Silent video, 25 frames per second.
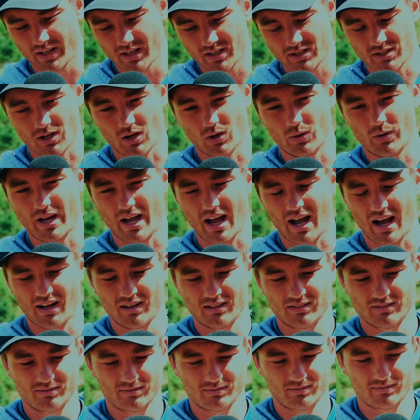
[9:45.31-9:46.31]
So yeah,
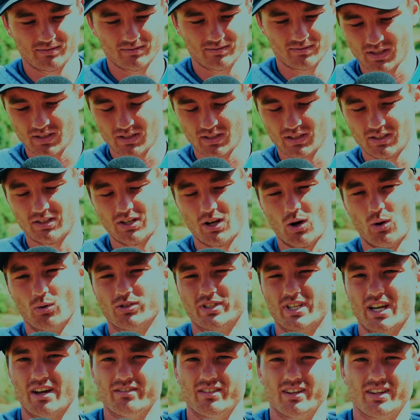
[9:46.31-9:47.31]
so
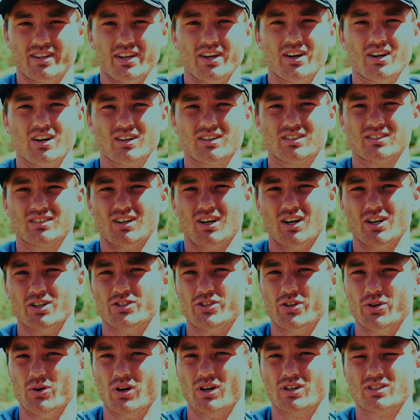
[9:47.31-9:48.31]
7th year on
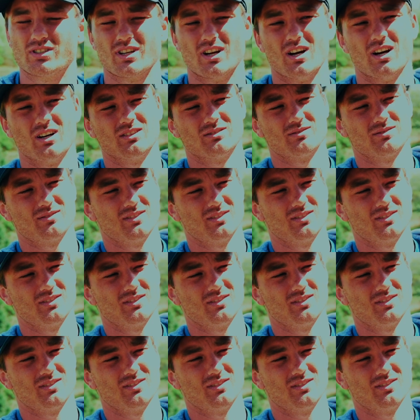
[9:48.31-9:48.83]
tour. So